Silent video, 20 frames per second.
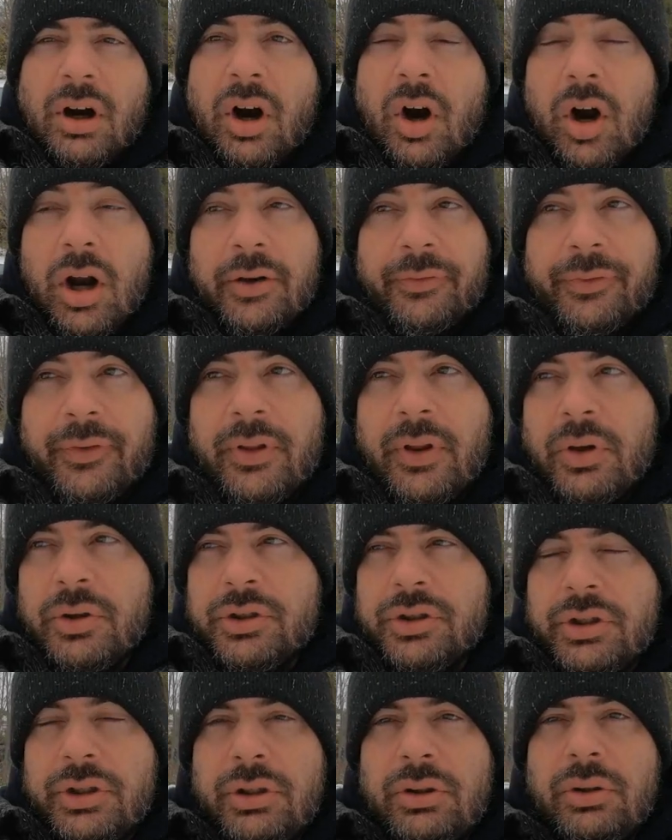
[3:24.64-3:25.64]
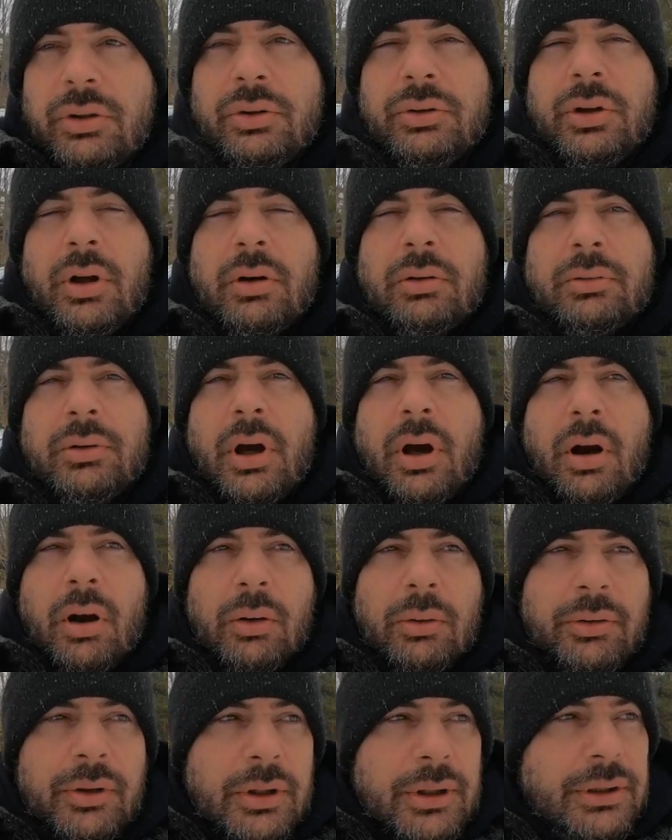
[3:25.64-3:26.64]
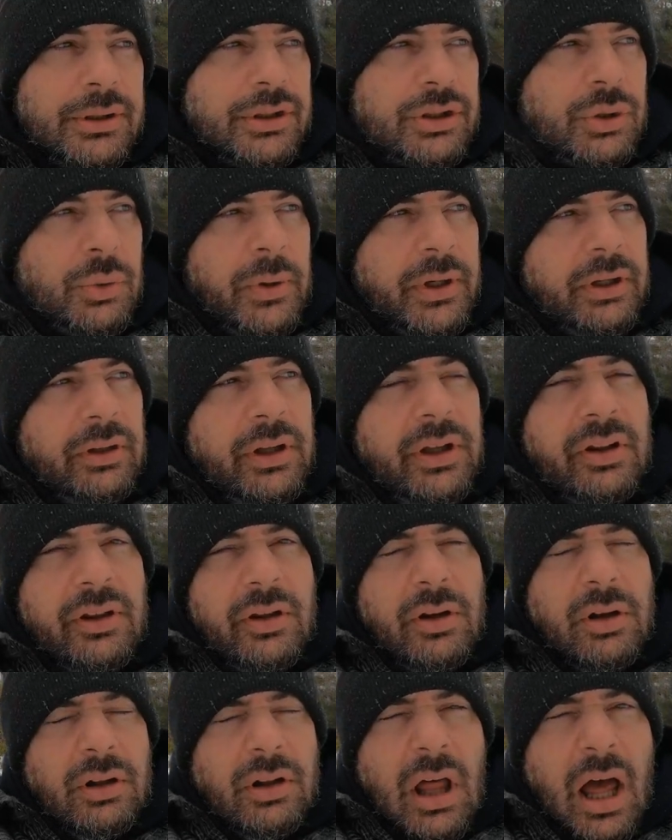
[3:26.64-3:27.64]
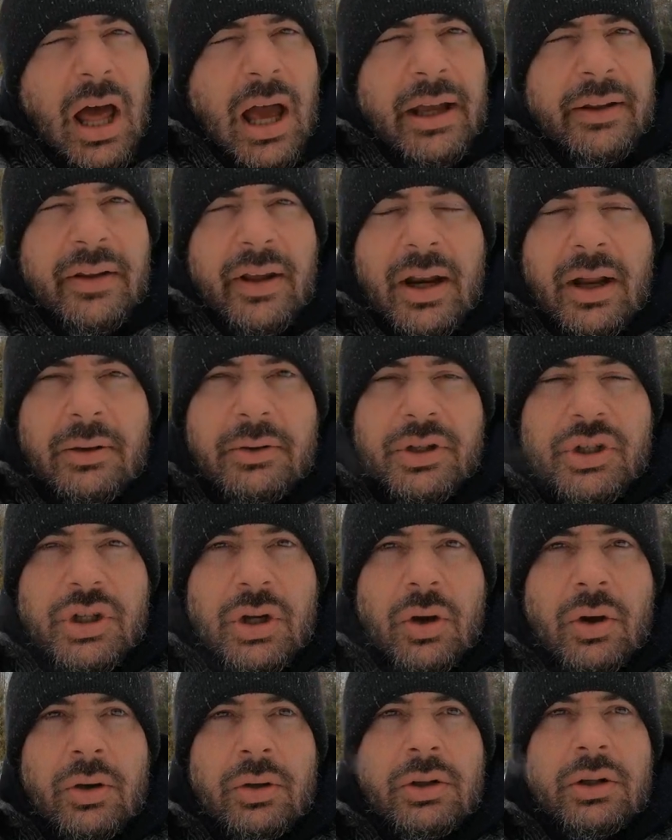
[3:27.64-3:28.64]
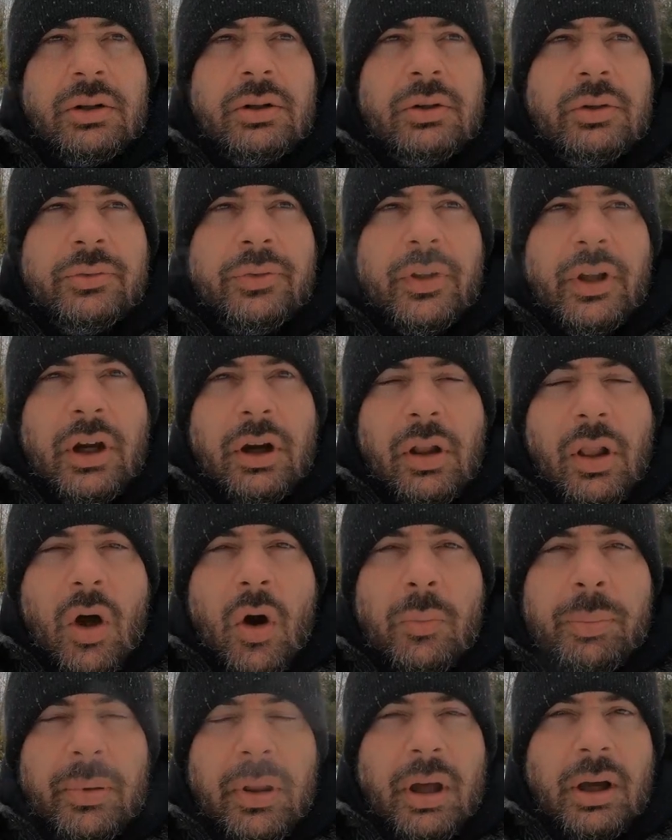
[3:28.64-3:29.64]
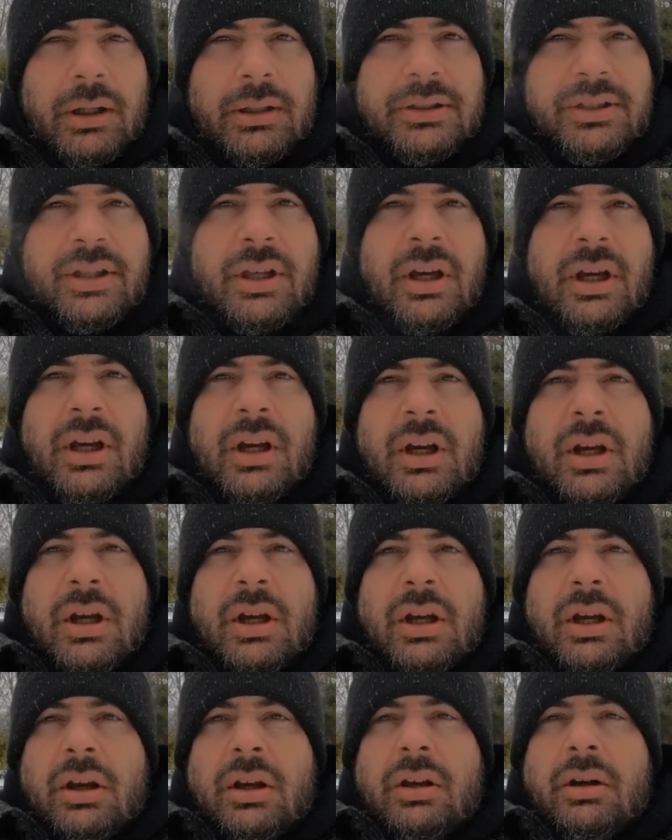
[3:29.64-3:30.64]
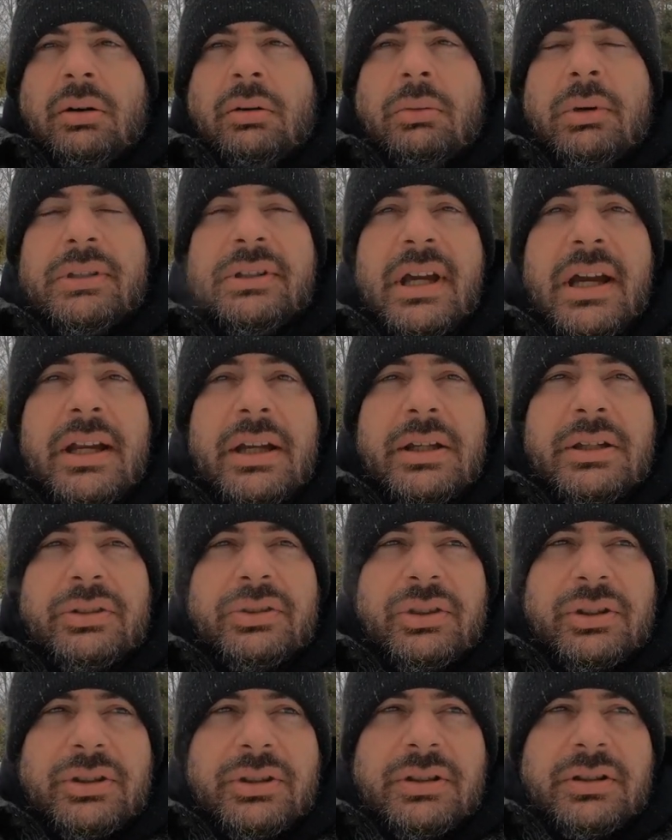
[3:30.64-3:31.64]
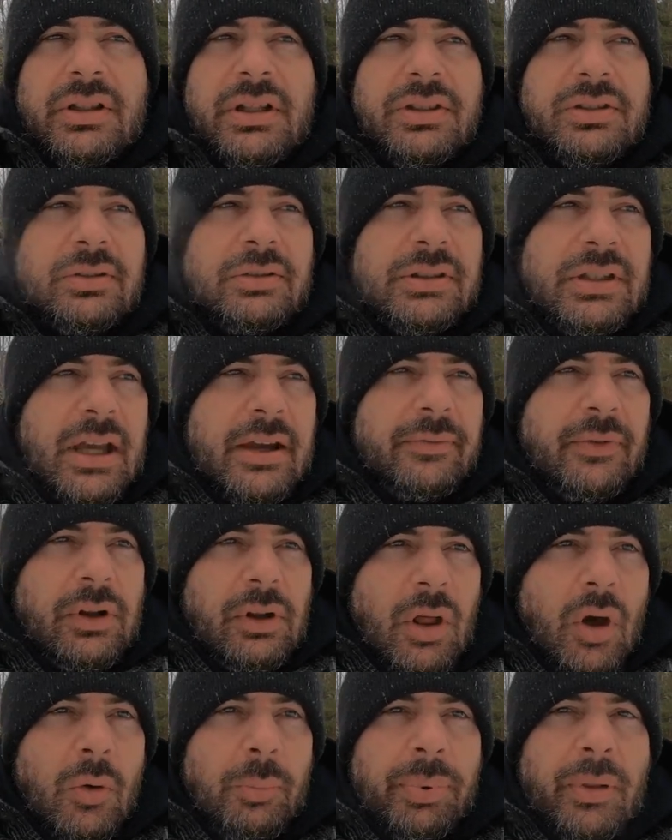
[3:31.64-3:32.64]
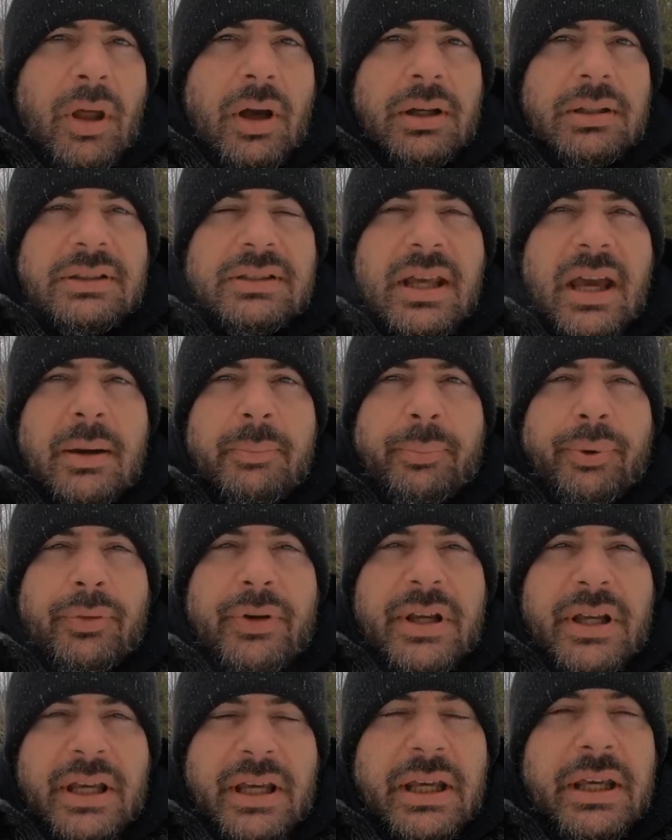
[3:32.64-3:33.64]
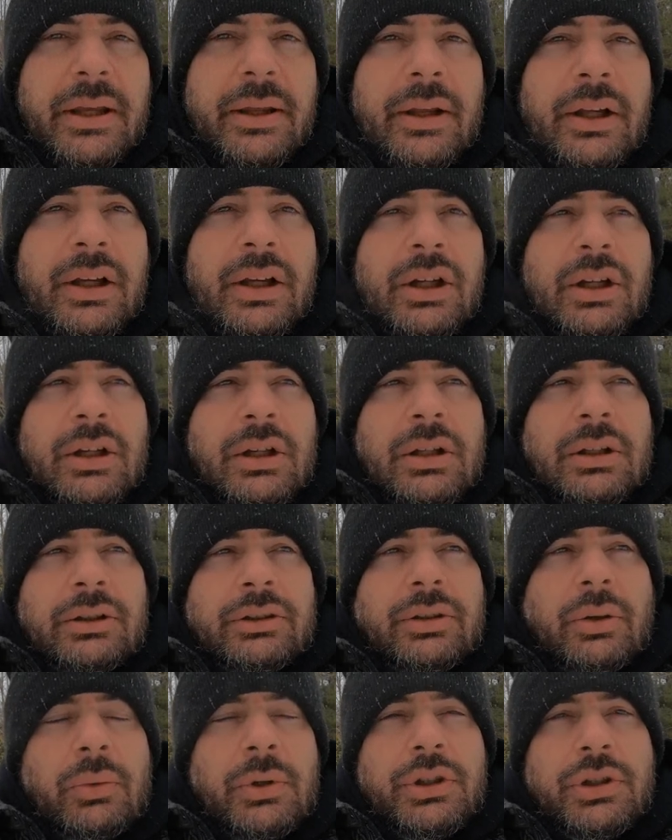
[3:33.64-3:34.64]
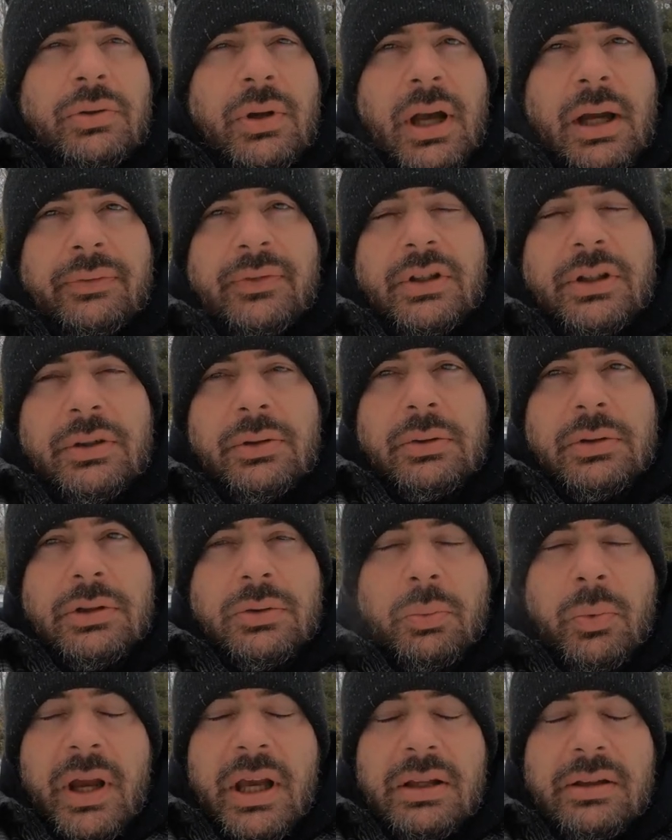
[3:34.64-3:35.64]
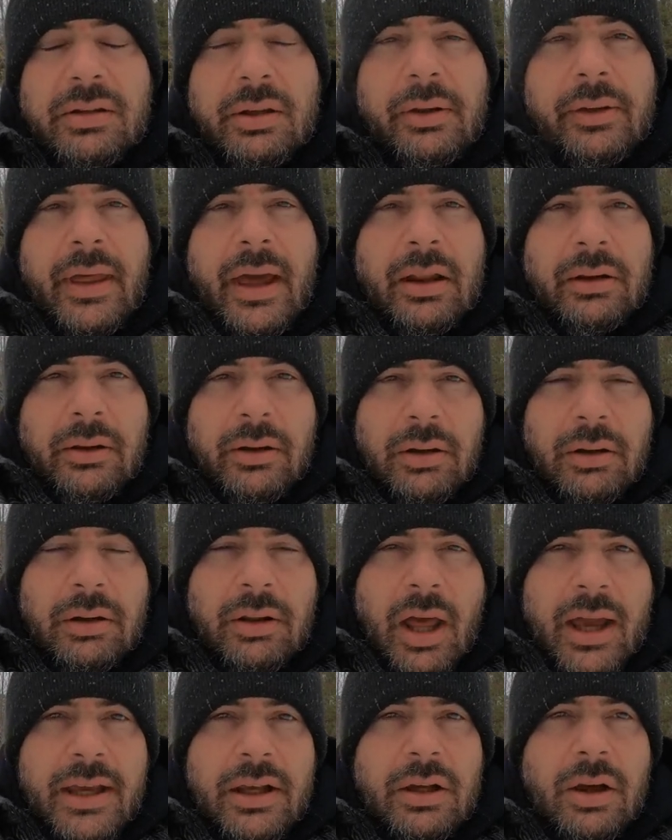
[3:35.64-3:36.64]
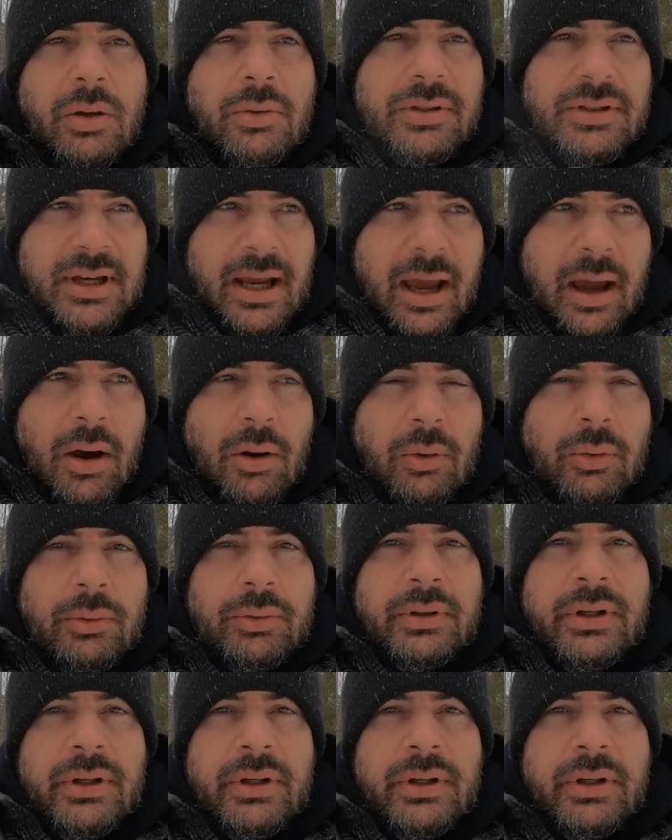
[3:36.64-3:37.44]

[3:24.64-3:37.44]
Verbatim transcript: All right, for those of you who don't know, the squiggly little line that I was showing you for glow plugs, what that is, is diesels have glow plugs that preheat. So what you have to do is wait till that little light goes out.